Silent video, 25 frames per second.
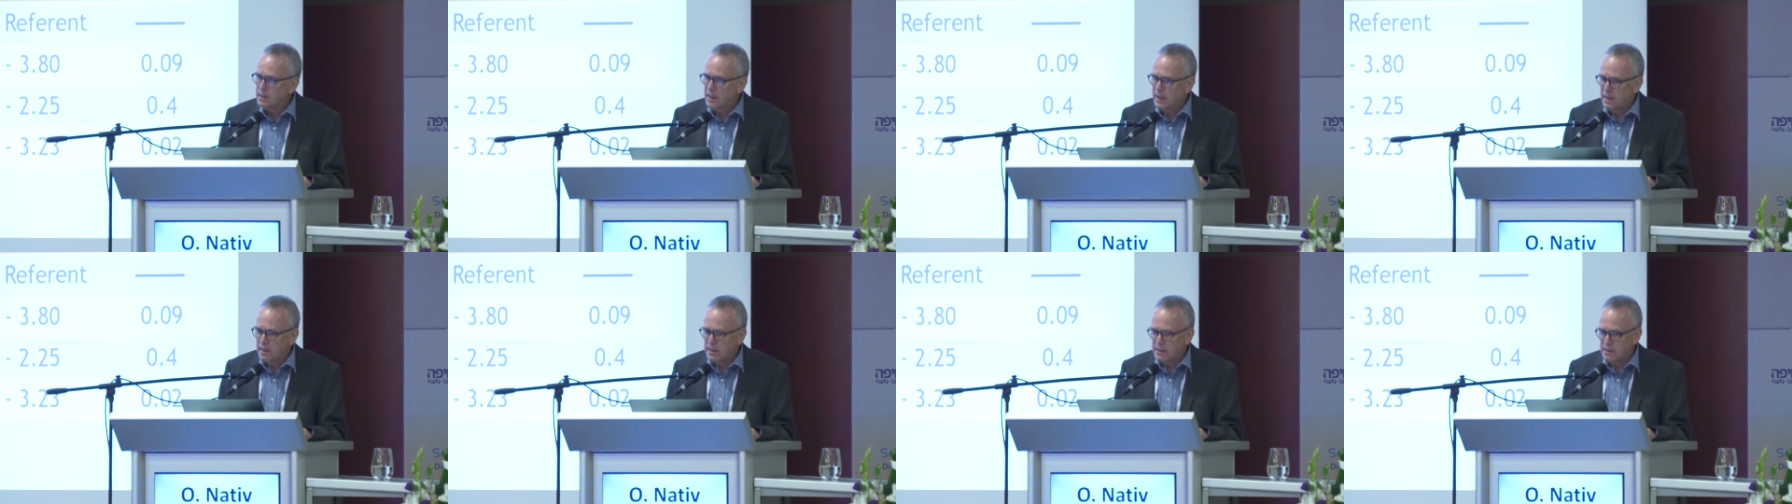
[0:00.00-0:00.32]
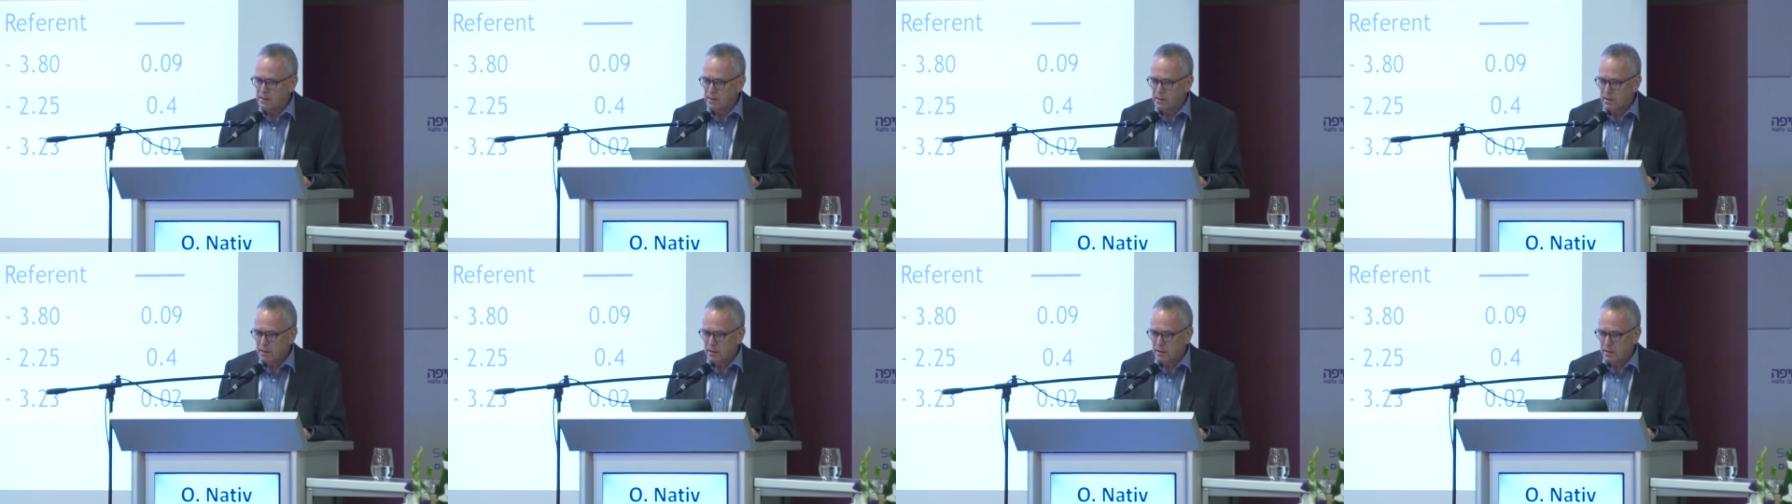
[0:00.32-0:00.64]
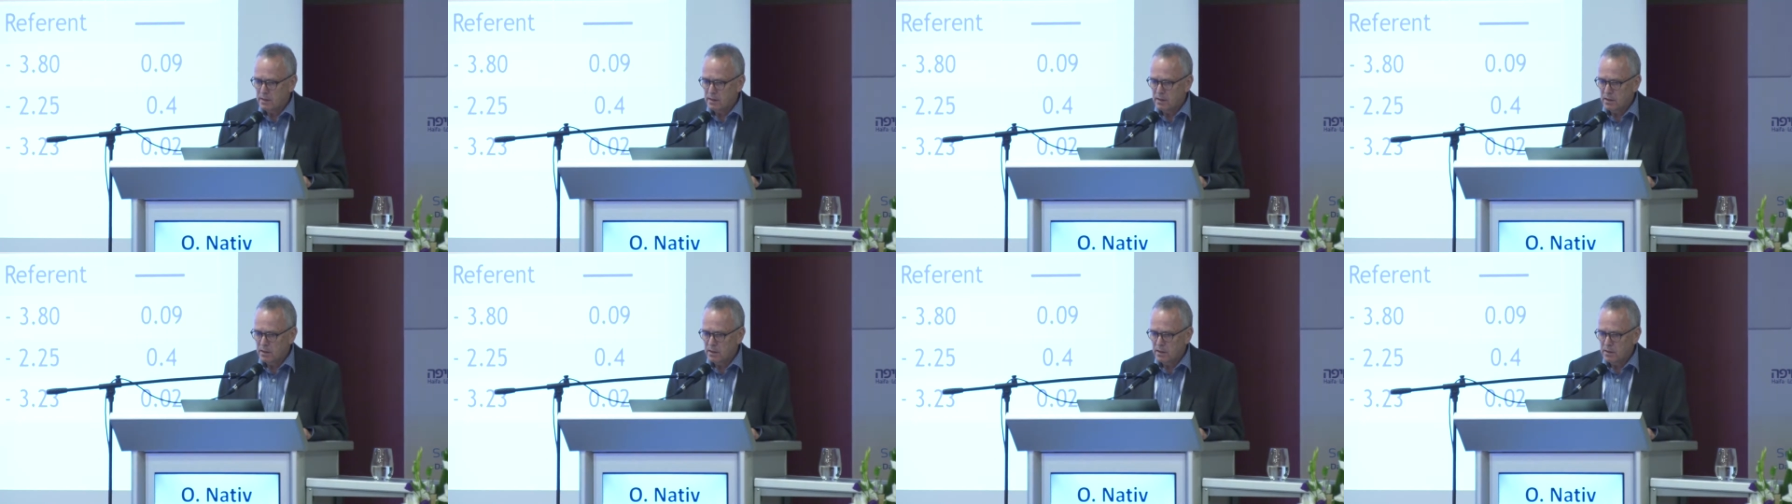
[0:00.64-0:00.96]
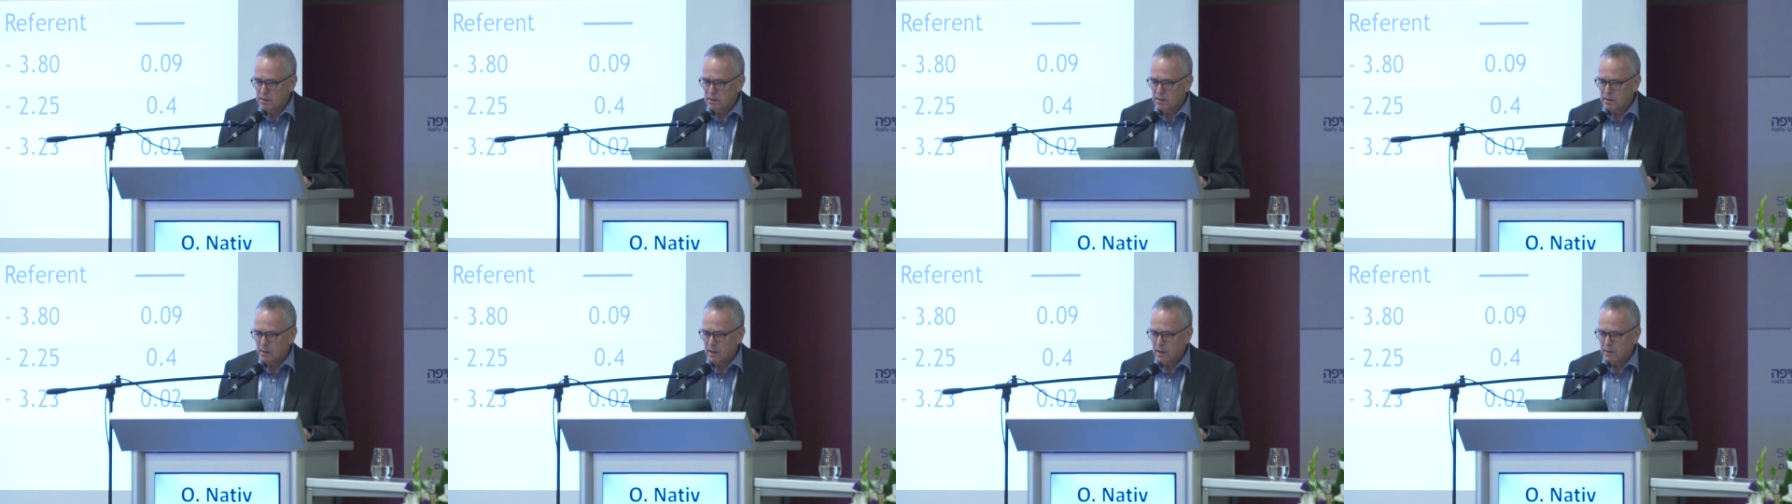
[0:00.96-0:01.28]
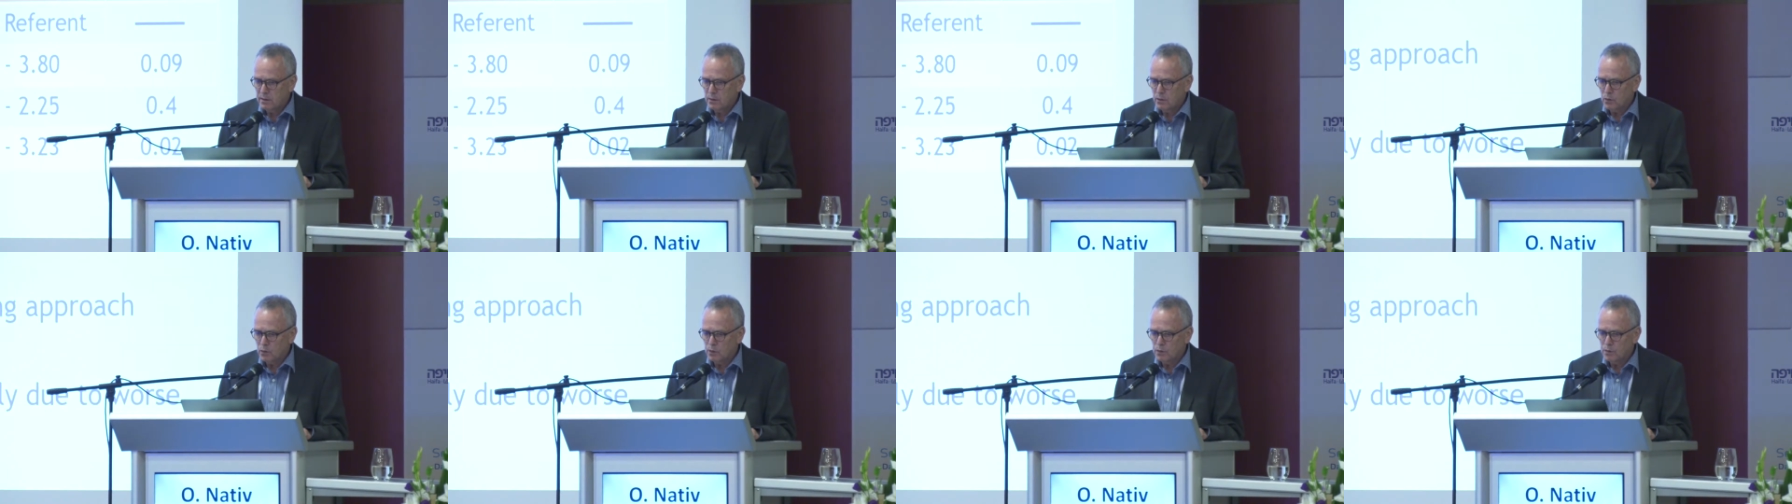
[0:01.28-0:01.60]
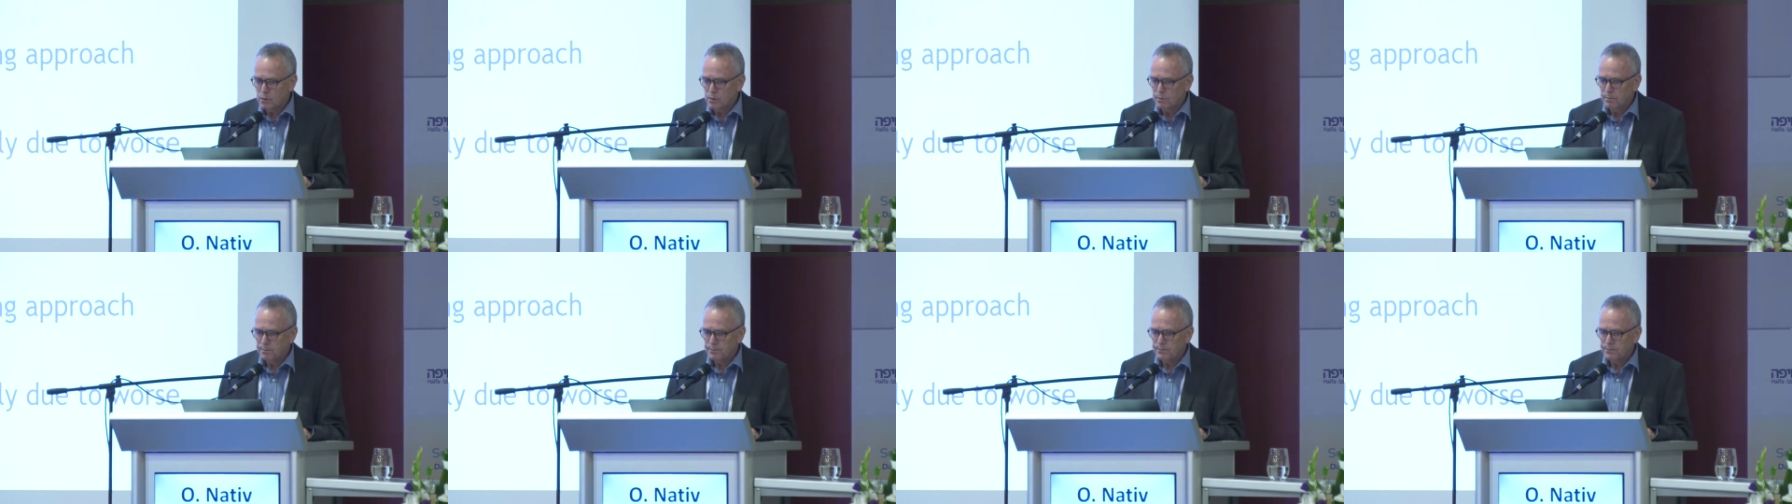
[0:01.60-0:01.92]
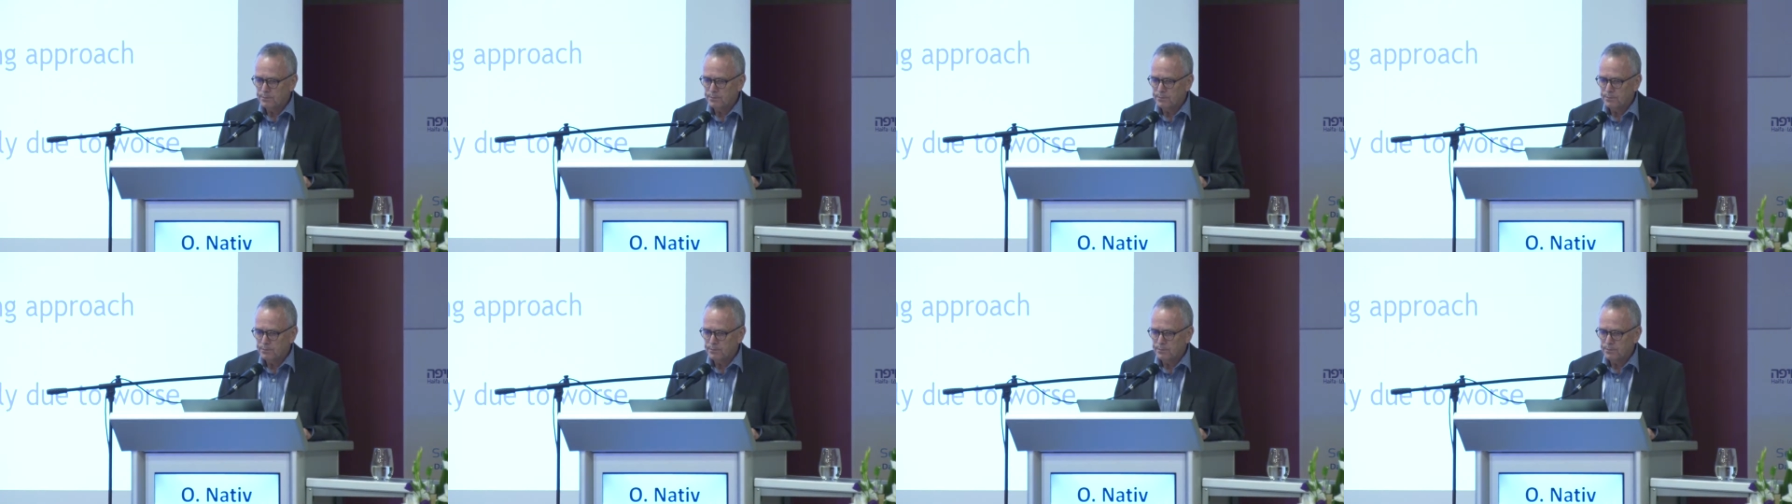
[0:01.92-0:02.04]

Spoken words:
health status.